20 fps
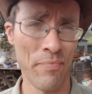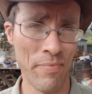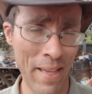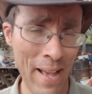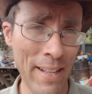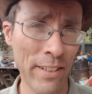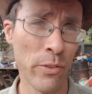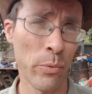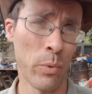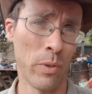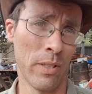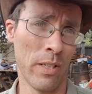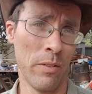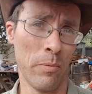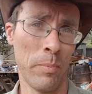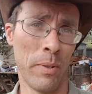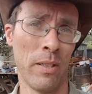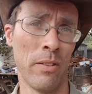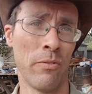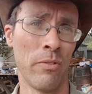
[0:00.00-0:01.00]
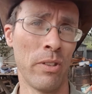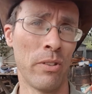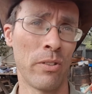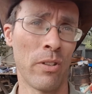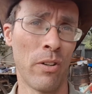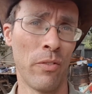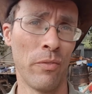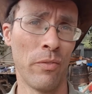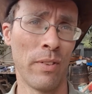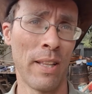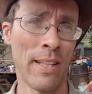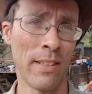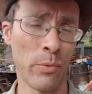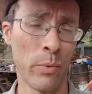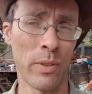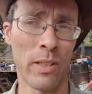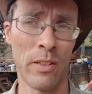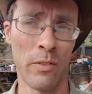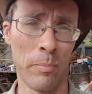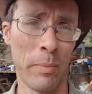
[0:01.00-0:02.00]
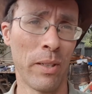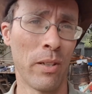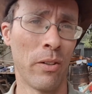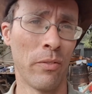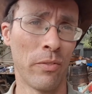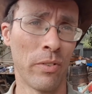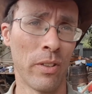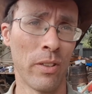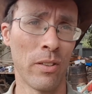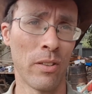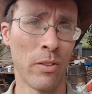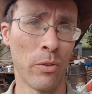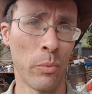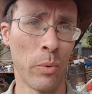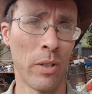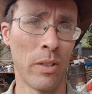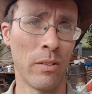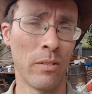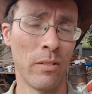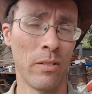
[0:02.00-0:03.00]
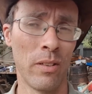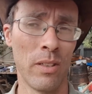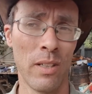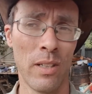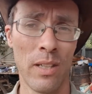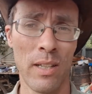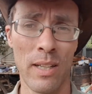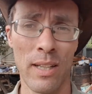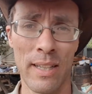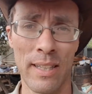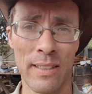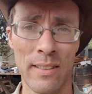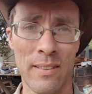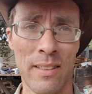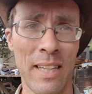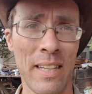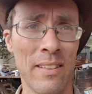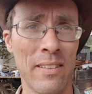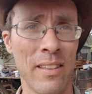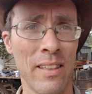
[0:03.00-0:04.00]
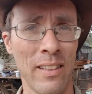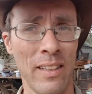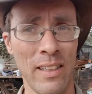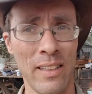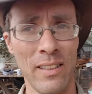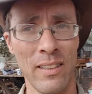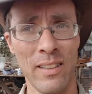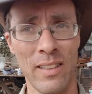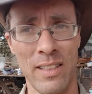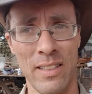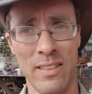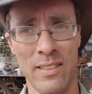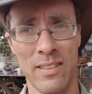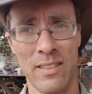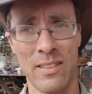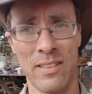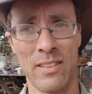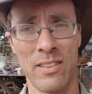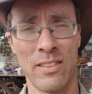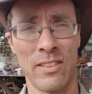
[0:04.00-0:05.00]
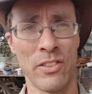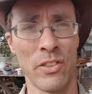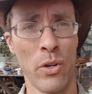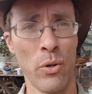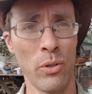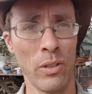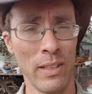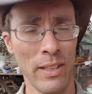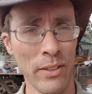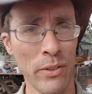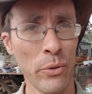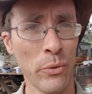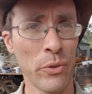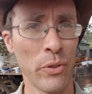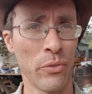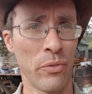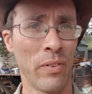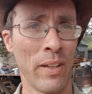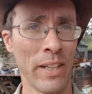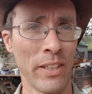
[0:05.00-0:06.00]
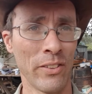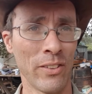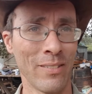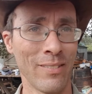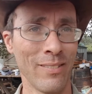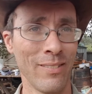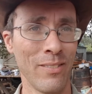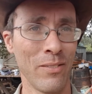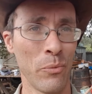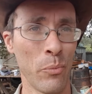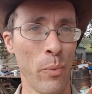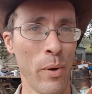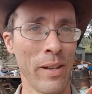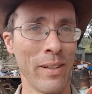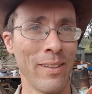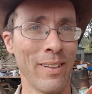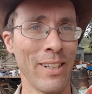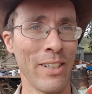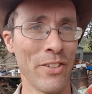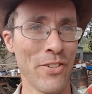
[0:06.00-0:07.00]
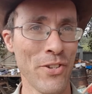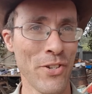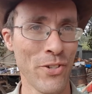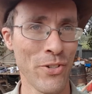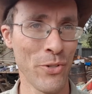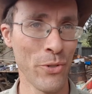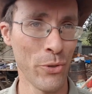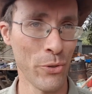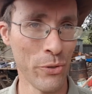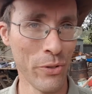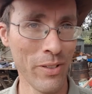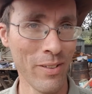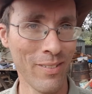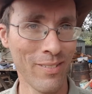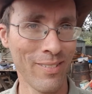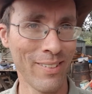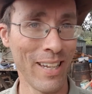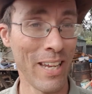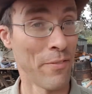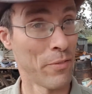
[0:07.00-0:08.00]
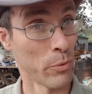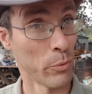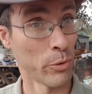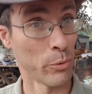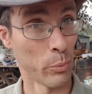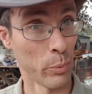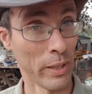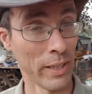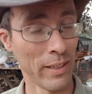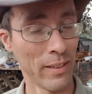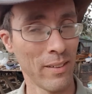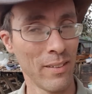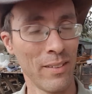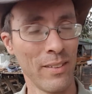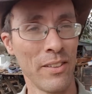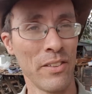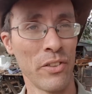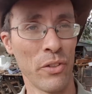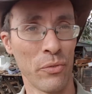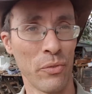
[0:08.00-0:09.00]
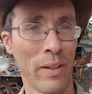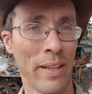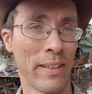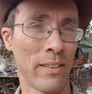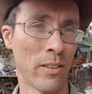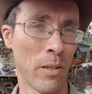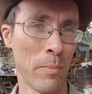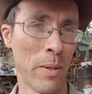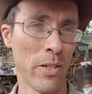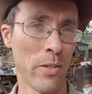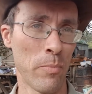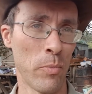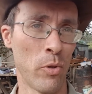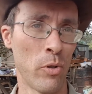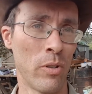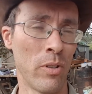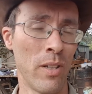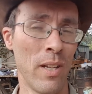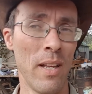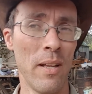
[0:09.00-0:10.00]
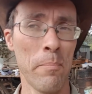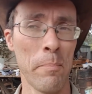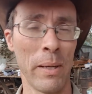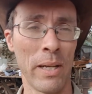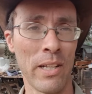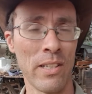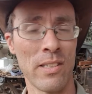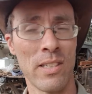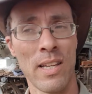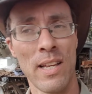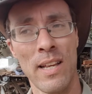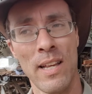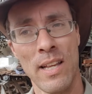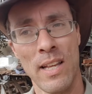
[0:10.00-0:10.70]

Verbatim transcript: that's what gives me the real comp. That's what gives me confidence as well. It's it's the it's so little deflection when it should, if it was weak, deflect so much more because